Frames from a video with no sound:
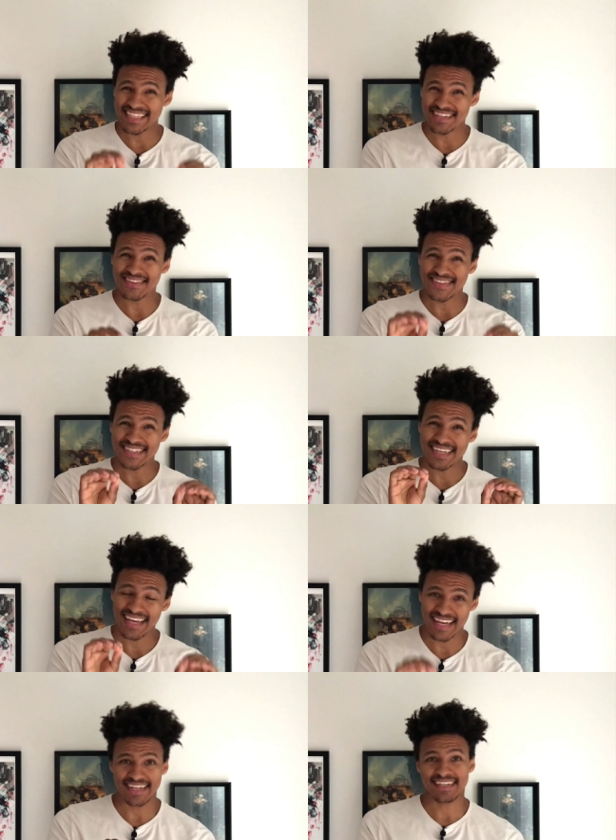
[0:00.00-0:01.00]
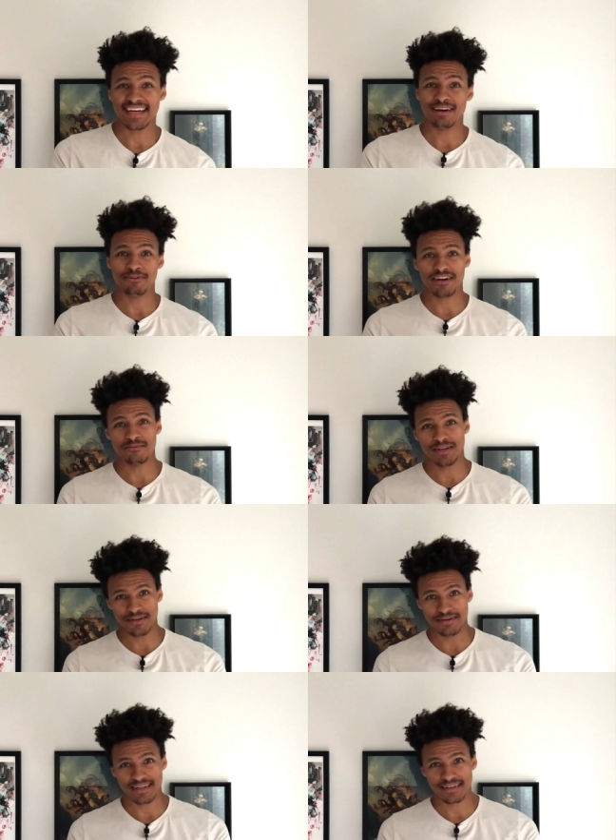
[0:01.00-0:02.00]
little hint at what I've been
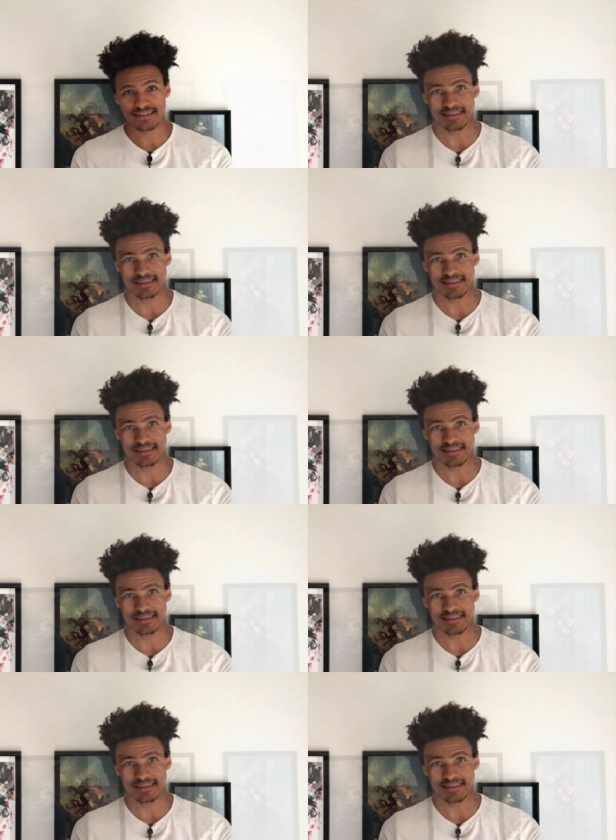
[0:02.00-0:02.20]
doing.